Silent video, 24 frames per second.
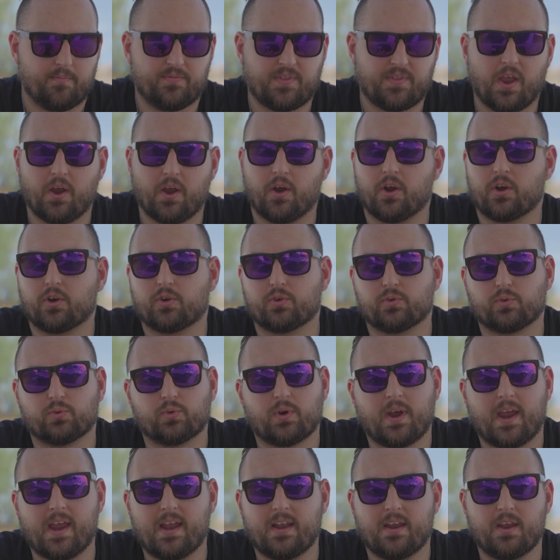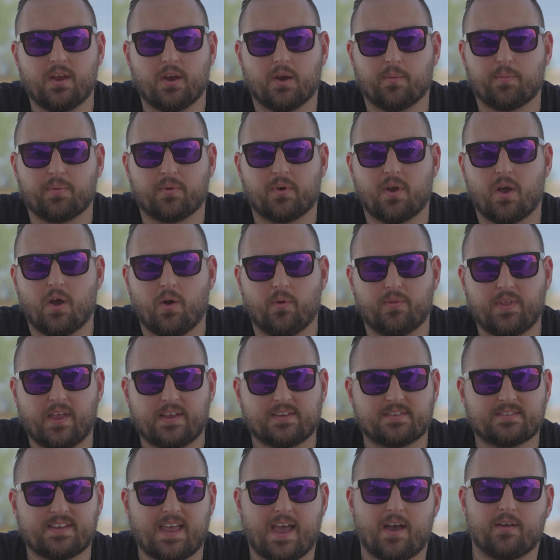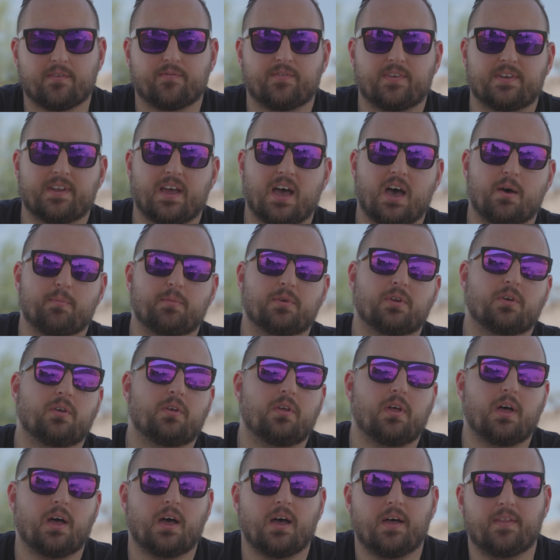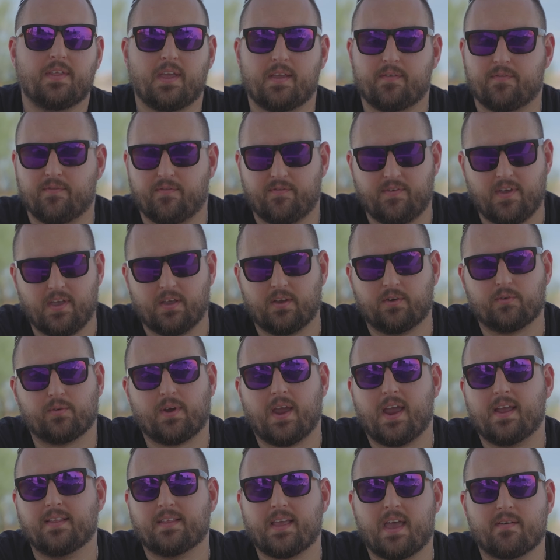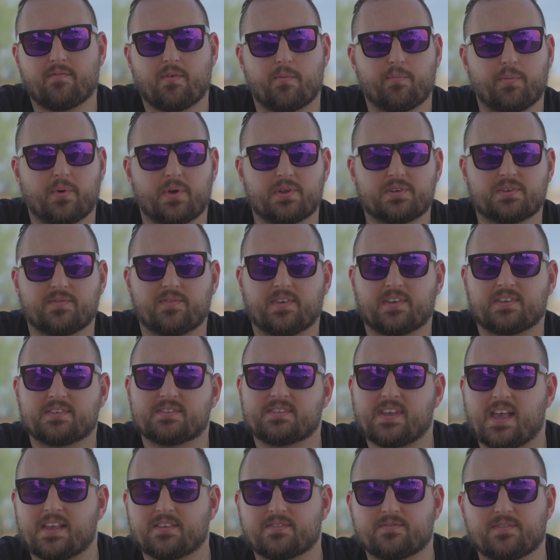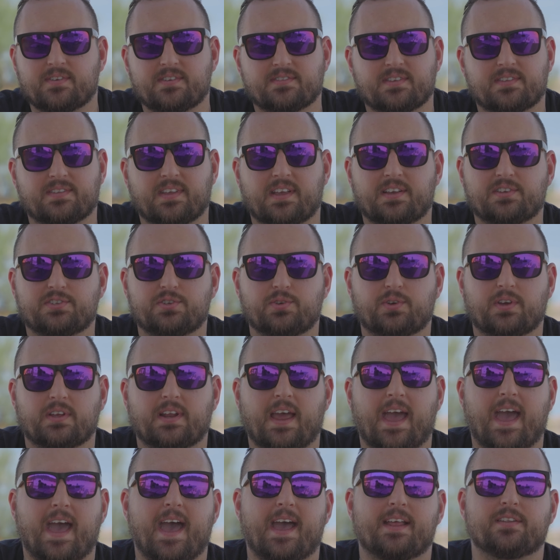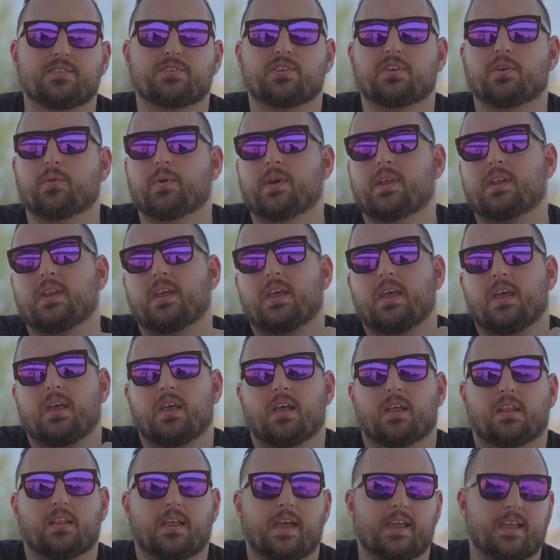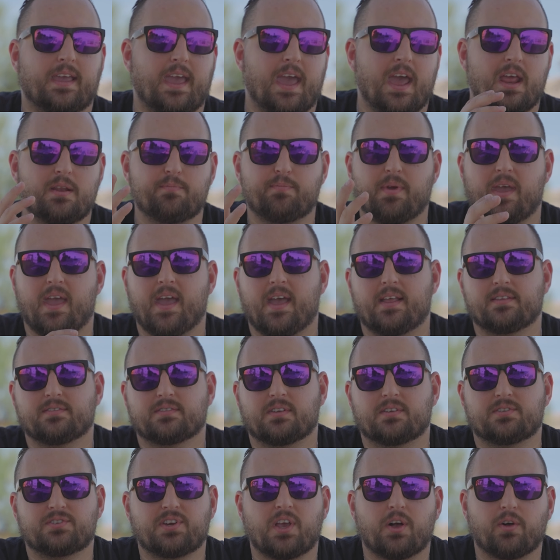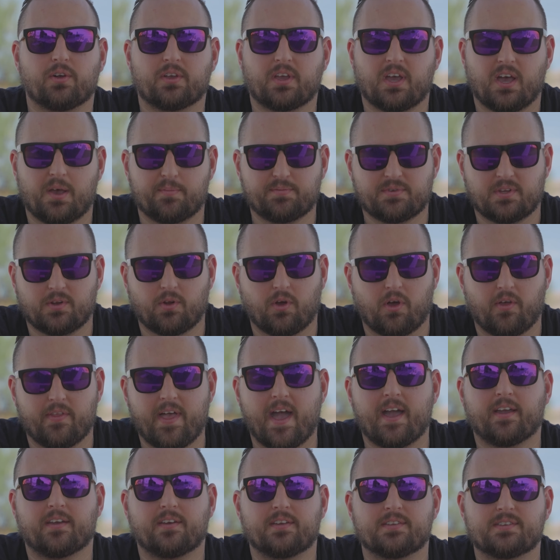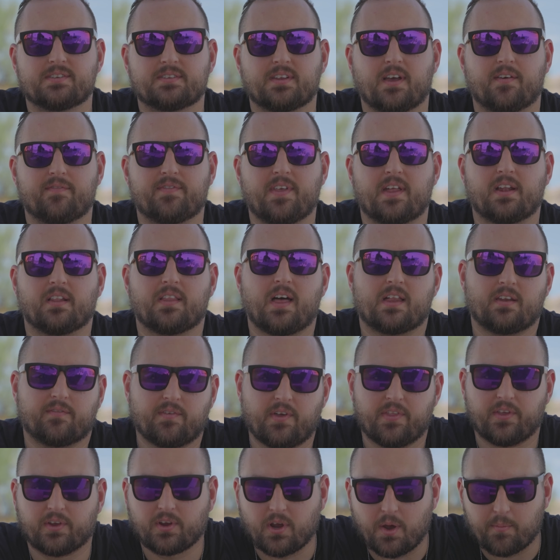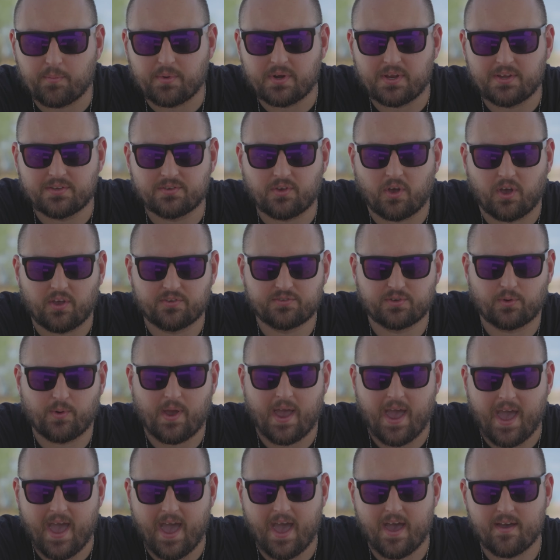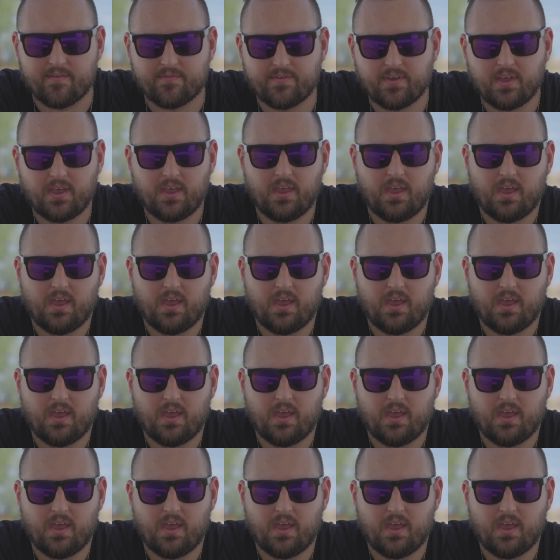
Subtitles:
They are a great Ear Pro. They sound phenomenal. They fit great. They have a bunch of accessories and things you could add to it, like headbands and gel cups and all that good stuff that a lot of other companies also have.